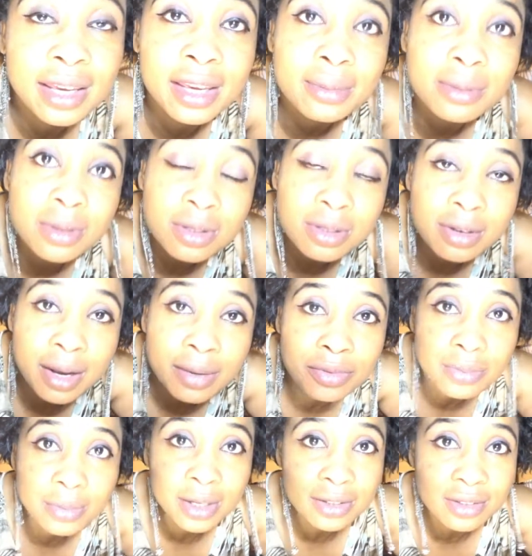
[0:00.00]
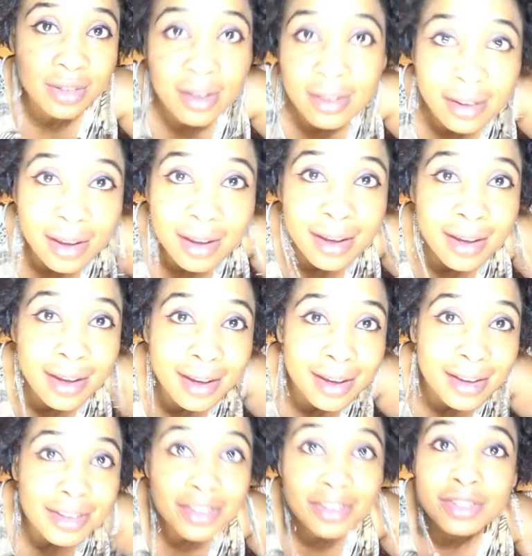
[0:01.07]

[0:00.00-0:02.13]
keep subscribe to my channel.